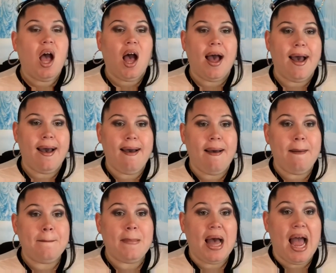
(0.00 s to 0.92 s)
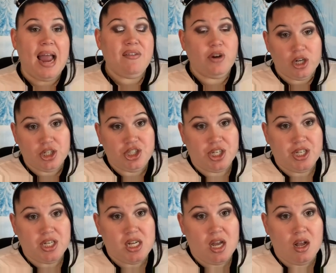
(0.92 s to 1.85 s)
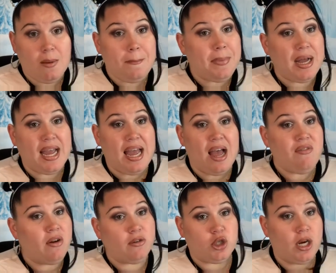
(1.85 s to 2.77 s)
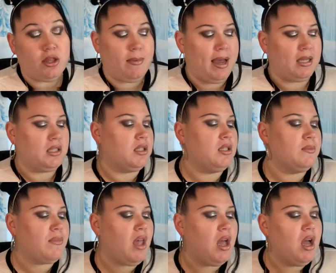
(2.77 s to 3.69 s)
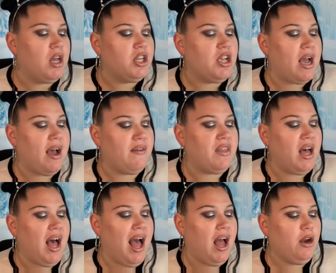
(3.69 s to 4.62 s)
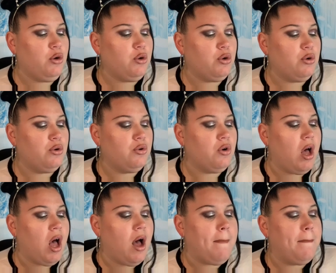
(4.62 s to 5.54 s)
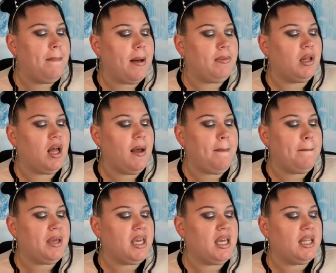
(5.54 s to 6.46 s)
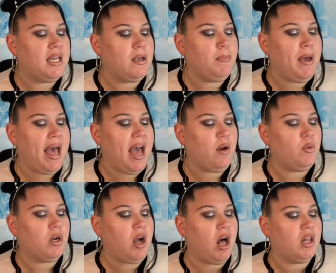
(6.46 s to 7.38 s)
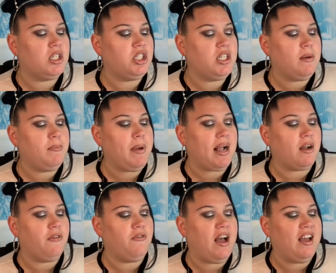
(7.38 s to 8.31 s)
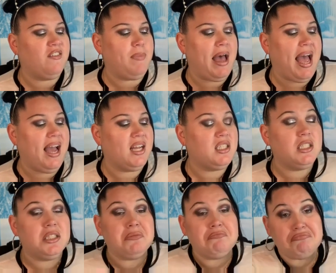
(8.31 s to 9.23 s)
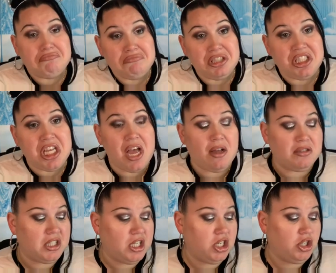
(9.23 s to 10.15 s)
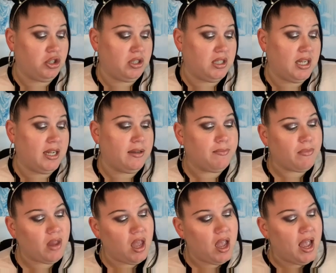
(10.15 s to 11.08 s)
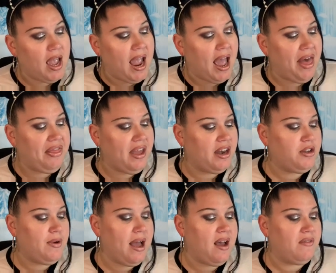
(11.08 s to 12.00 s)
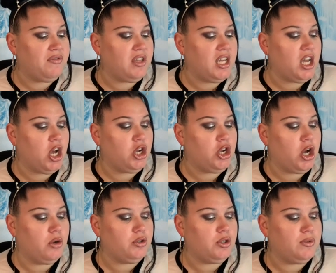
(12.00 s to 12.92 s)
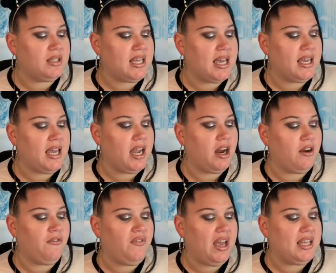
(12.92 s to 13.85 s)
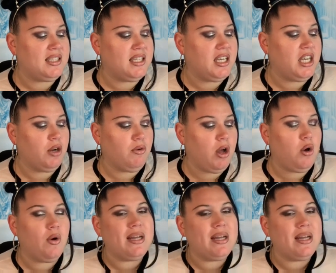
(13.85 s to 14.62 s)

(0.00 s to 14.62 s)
Um, I've heard of JJ Young, but I've never tried the masks. You have the Hanhoo Bubble Up Peeling Pad with Collagen, pack of five pads. Sounds interesting. And then you have the Go To Skincare Face Hero.